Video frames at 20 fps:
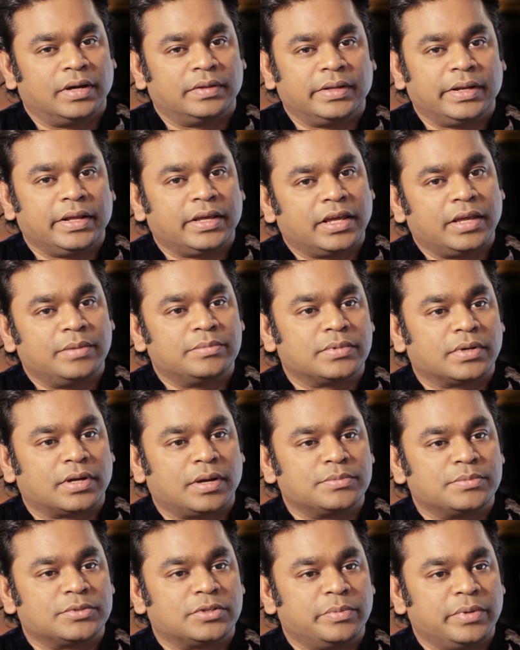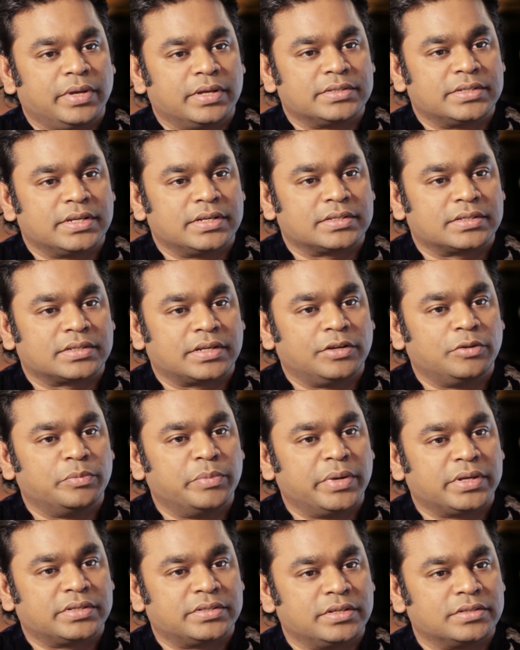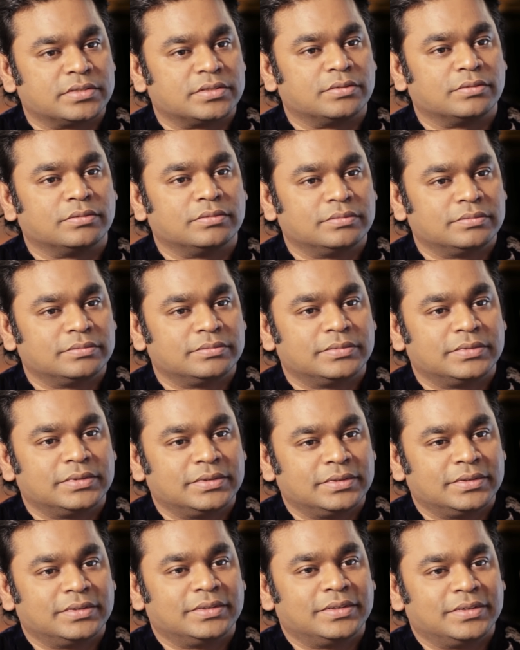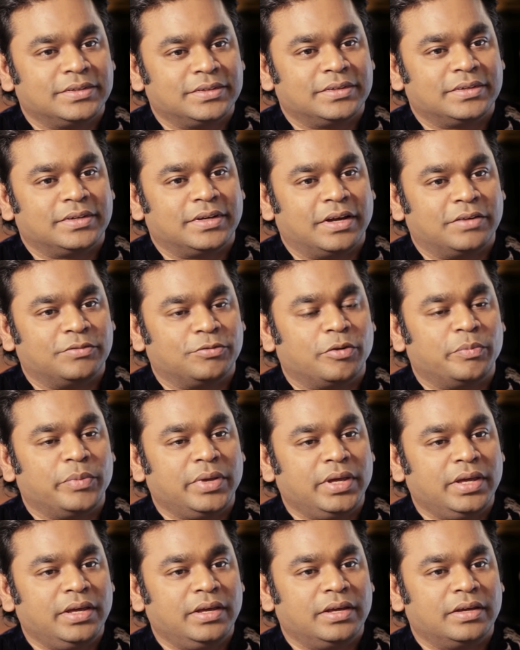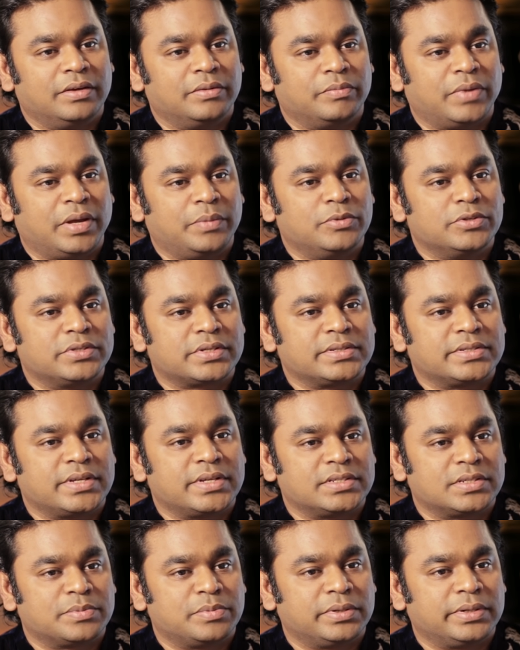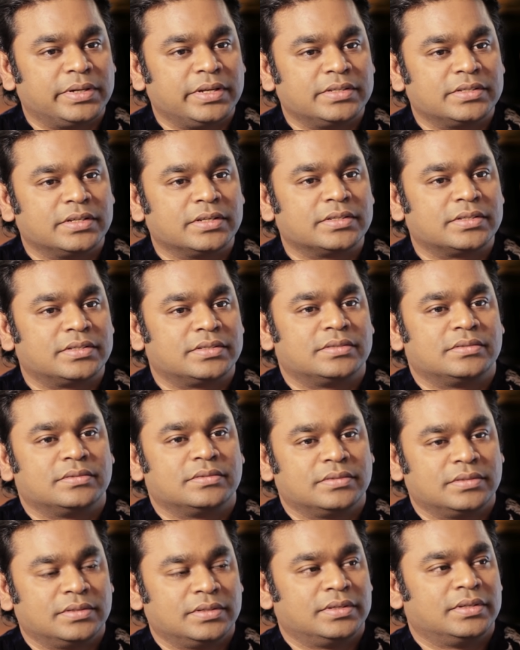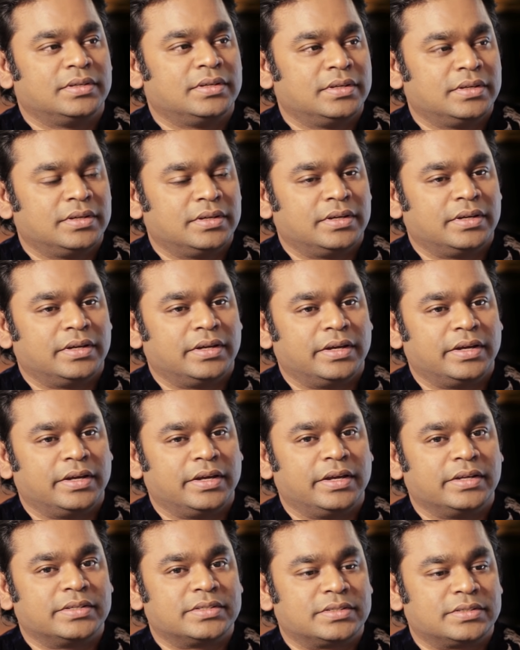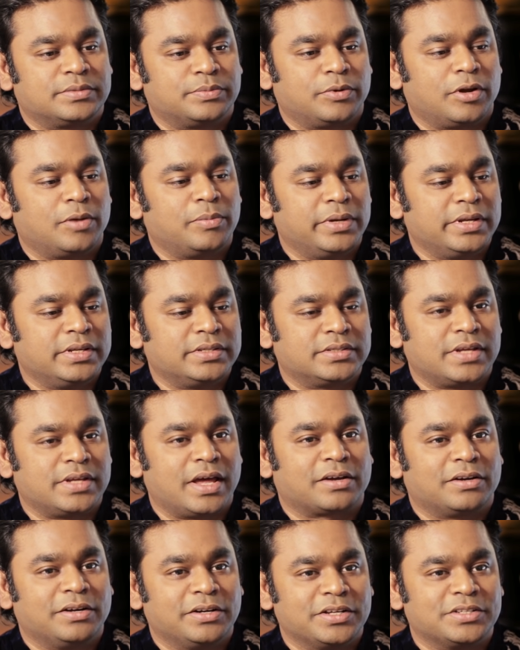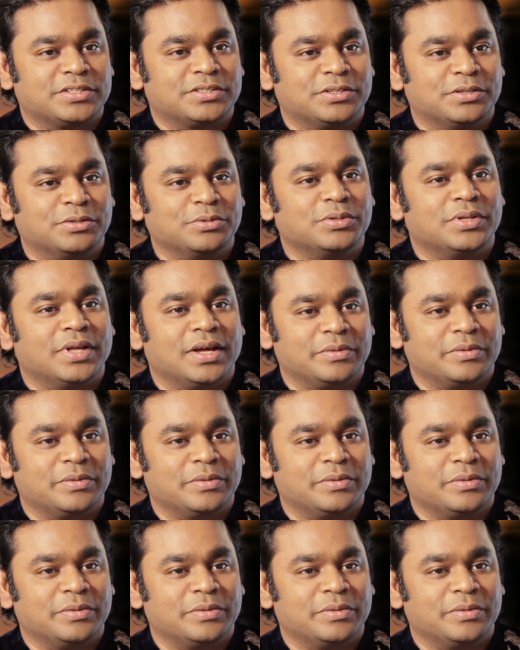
and then he comes to me and says, can you mix these two? And for me, my musical sensibilities, it's probably sacrilege to do